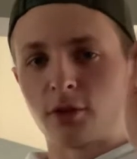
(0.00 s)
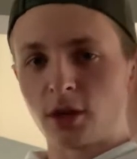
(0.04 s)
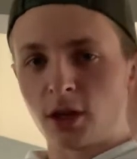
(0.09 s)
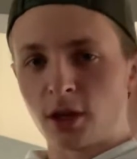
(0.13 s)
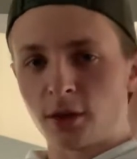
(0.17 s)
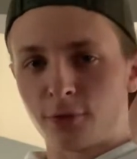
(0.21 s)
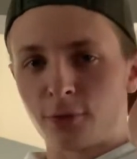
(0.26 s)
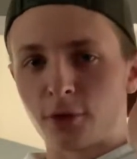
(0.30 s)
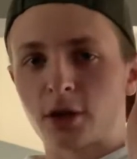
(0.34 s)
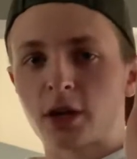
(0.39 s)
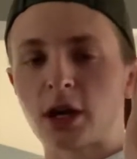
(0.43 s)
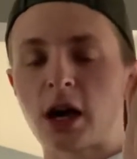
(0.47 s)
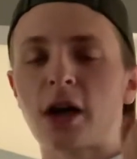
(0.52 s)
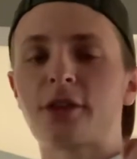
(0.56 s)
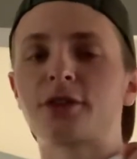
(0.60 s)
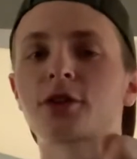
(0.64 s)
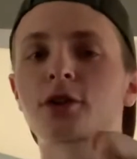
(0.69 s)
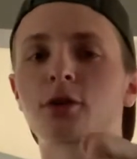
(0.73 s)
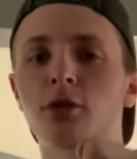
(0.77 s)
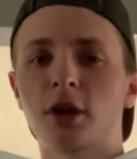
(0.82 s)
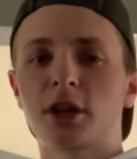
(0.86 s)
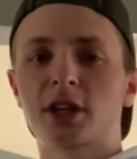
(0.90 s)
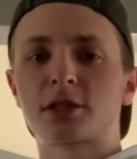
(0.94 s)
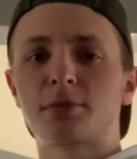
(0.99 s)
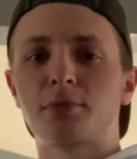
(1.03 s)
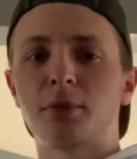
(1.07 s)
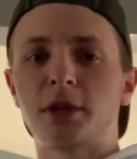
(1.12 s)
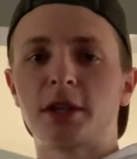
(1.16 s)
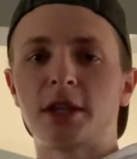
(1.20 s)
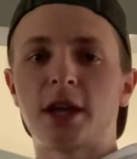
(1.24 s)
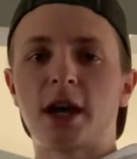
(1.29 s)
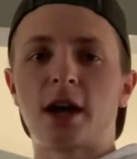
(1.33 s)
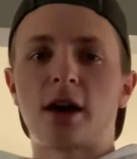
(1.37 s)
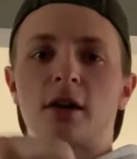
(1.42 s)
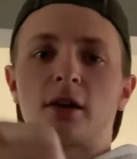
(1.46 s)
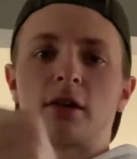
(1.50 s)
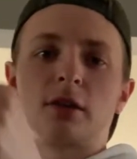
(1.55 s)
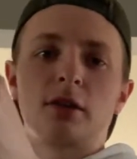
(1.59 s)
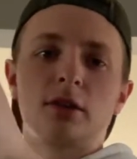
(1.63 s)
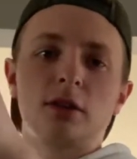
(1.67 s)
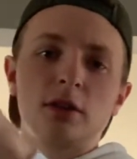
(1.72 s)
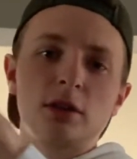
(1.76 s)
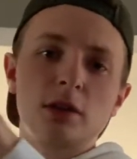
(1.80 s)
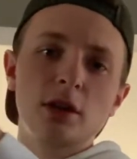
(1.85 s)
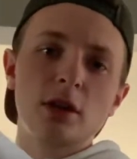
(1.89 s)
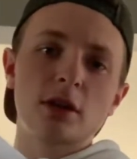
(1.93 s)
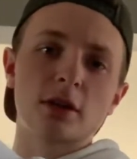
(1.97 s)
if you got the quick spit
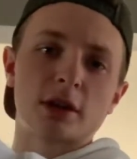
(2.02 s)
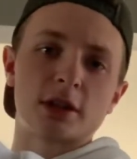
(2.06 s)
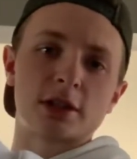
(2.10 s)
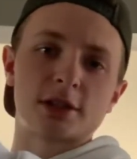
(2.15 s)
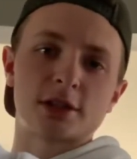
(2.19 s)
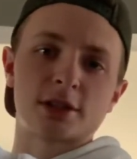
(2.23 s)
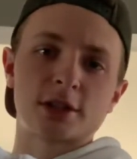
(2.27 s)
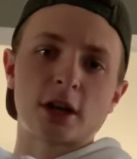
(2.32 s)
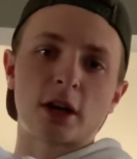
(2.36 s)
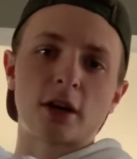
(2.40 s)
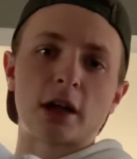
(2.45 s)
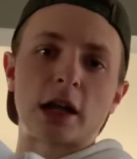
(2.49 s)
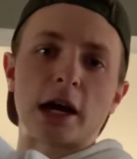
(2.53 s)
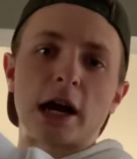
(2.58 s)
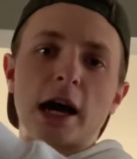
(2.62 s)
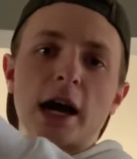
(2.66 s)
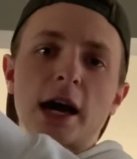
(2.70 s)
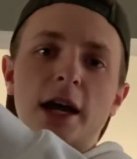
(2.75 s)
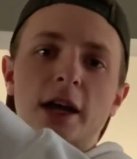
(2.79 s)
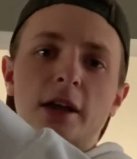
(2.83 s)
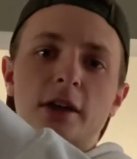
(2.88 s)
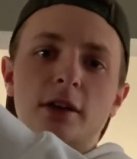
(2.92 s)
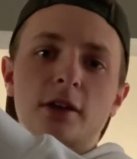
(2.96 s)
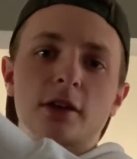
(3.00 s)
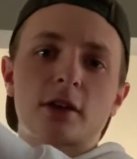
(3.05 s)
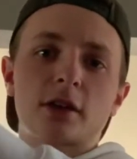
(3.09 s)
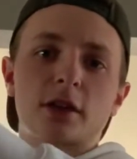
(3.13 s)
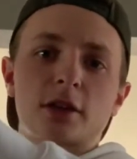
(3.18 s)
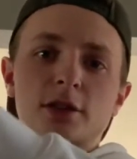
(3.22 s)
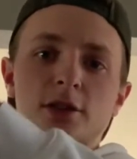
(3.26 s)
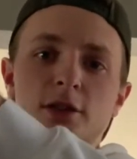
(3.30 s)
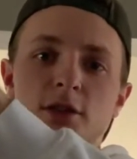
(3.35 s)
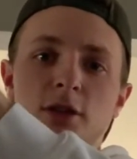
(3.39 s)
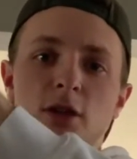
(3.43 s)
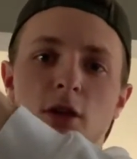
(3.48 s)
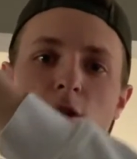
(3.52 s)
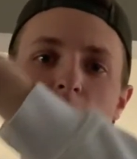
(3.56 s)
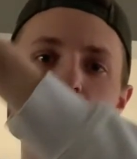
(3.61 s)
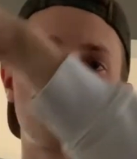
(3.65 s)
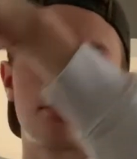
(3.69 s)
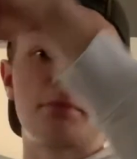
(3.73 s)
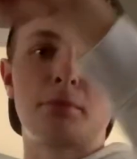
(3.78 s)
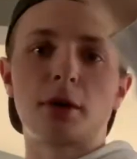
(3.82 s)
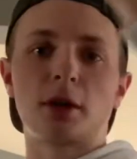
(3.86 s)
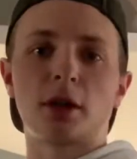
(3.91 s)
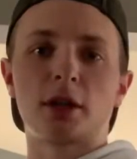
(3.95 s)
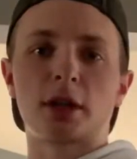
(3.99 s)
down, you're gonna start high and you're gonna slowly
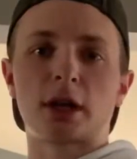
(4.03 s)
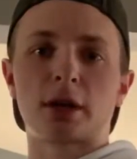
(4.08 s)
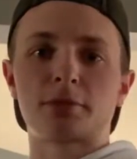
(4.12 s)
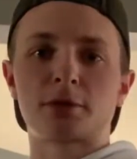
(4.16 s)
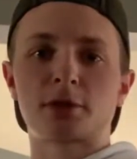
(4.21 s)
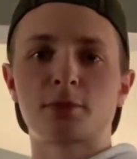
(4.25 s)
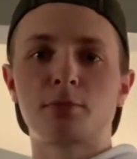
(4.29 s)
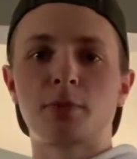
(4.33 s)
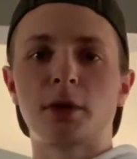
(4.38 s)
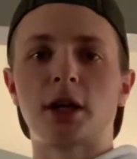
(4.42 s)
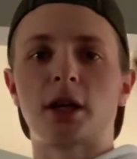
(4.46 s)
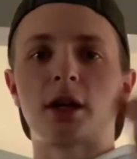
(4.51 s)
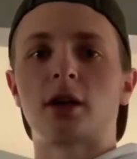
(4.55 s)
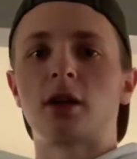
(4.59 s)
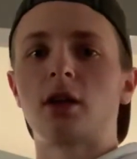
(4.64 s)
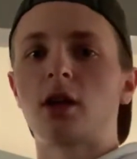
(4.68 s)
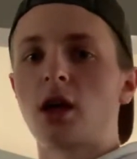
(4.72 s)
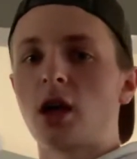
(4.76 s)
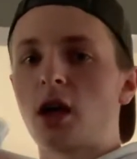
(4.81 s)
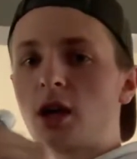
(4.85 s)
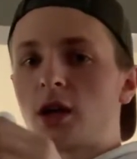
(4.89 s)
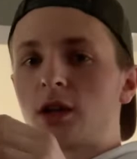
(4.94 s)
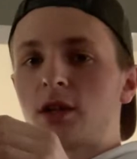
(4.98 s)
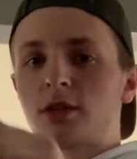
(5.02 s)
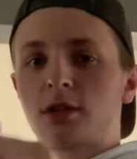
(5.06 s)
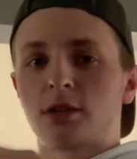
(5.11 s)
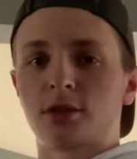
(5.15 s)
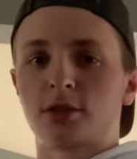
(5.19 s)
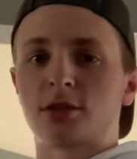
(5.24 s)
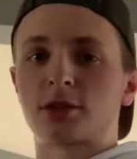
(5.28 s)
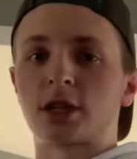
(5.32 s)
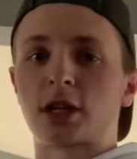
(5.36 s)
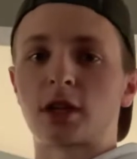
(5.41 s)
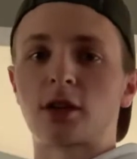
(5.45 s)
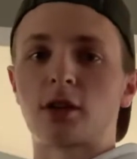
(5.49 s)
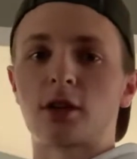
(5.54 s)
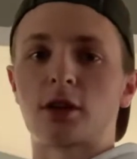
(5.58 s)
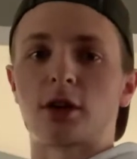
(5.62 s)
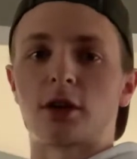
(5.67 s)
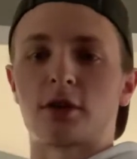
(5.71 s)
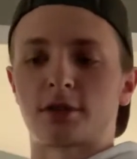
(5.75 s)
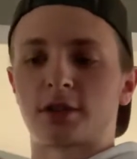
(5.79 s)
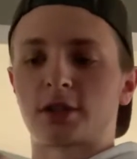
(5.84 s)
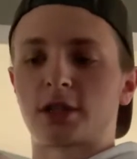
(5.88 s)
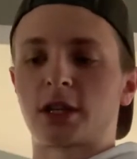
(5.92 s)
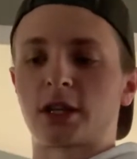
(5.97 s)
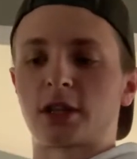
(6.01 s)
build up speed. Single
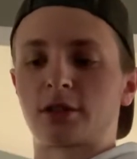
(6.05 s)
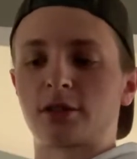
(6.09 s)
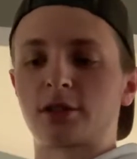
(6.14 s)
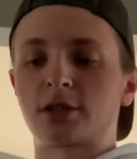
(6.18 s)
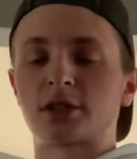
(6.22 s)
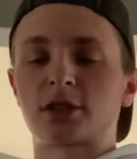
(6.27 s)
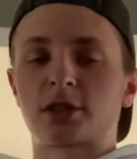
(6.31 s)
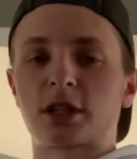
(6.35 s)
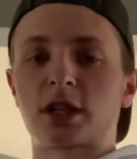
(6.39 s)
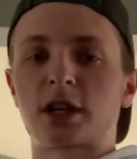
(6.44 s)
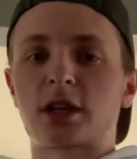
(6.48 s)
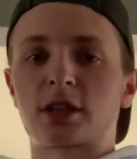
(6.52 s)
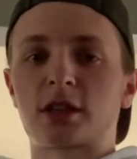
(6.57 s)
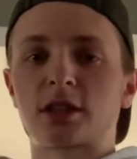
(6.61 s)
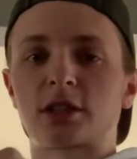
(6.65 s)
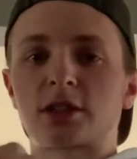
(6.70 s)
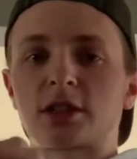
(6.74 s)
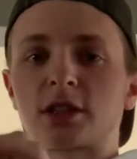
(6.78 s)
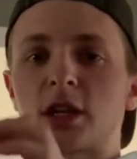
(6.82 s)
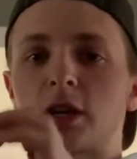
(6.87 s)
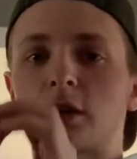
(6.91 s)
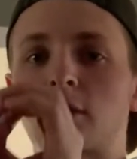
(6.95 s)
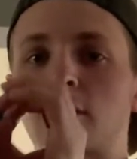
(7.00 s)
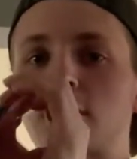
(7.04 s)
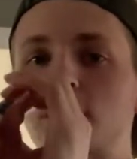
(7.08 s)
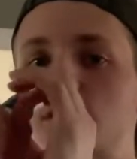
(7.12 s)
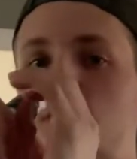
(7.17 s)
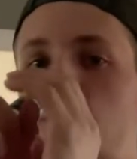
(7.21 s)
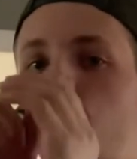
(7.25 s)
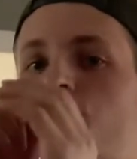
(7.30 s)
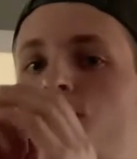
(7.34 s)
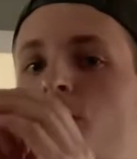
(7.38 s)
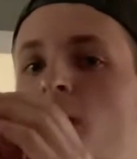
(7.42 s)
notes, just like this sequence.